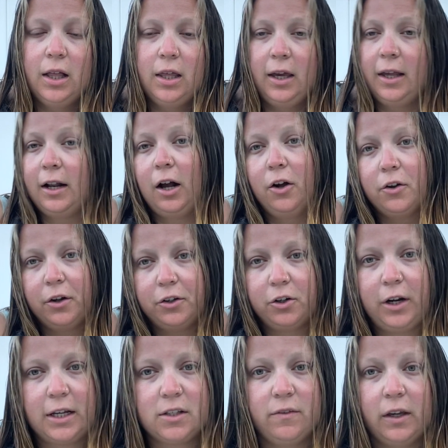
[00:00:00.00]
it out on your
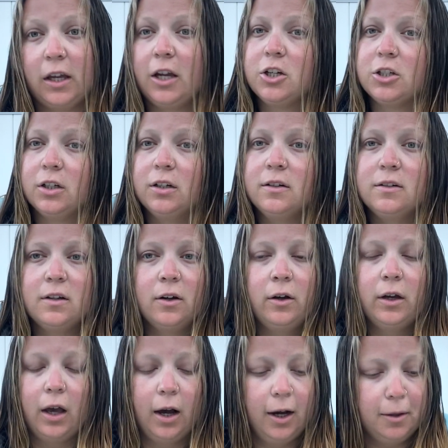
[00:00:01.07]
next vacation
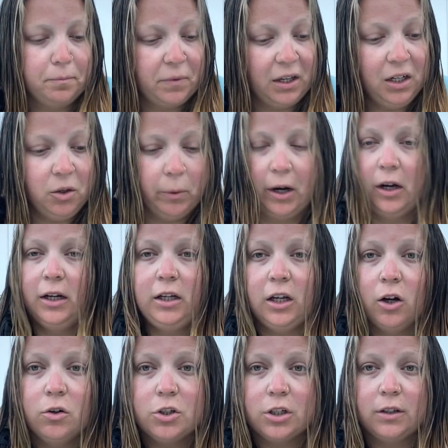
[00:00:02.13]
um, anywhere any
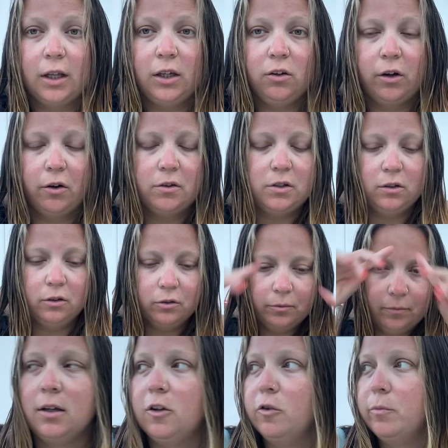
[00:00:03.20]
ocean that you go to
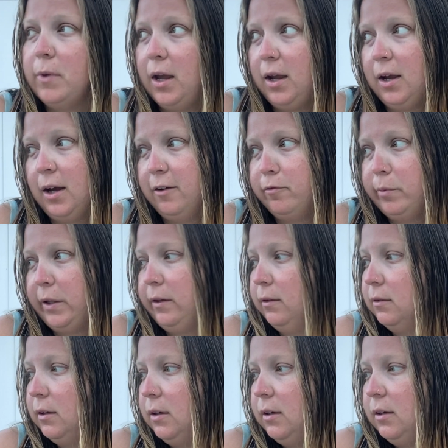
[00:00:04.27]
you may have
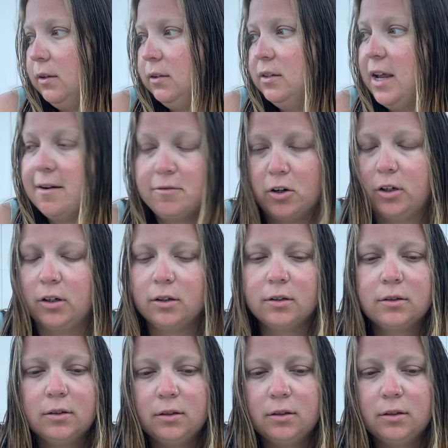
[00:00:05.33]
been never